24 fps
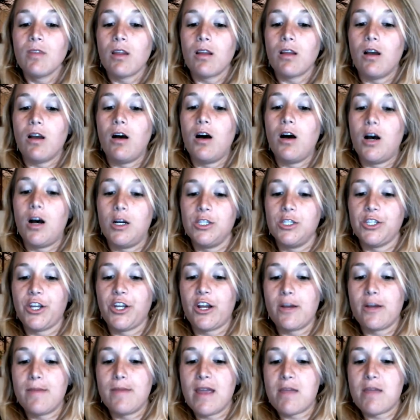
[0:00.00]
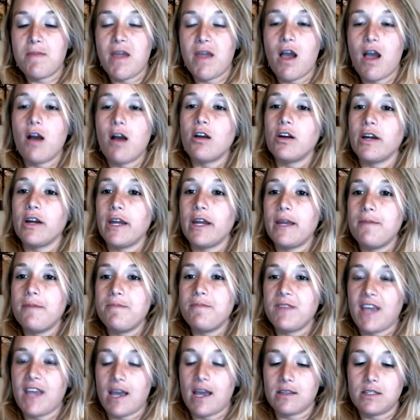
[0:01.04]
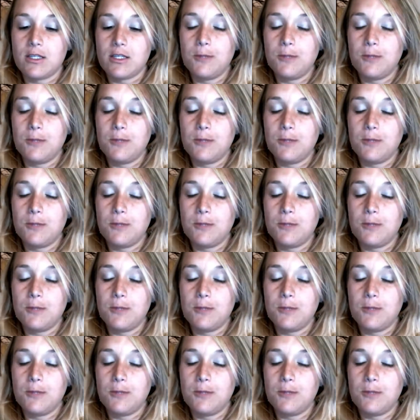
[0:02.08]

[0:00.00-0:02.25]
Oh, you're going to make me hungry. Yes.